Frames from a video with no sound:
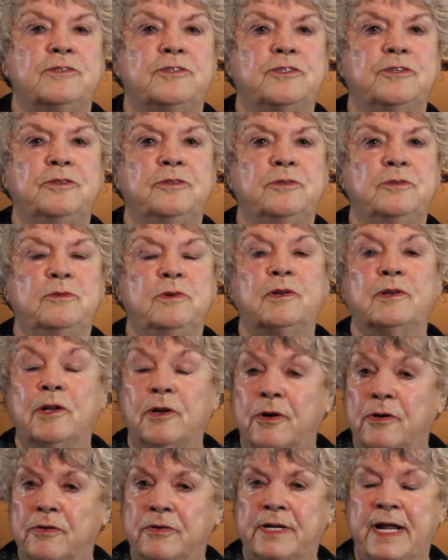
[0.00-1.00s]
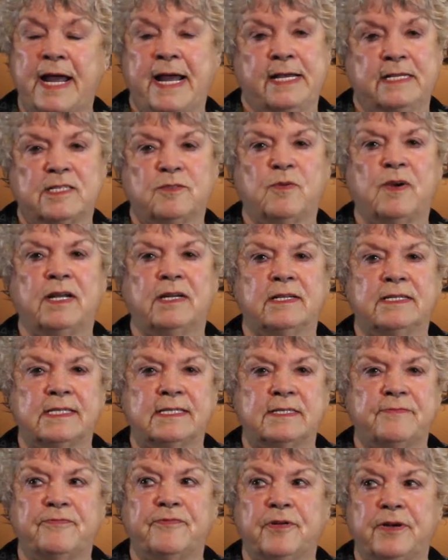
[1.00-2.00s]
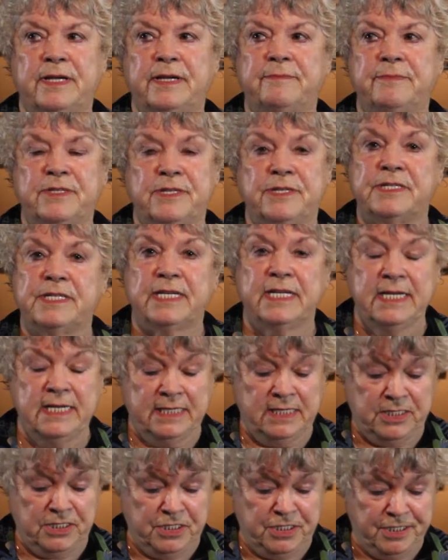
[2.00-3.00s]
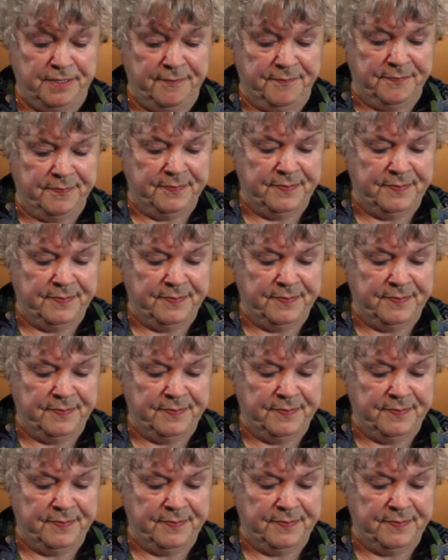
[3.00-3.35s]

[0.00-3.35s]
to learn as well as for him to teach.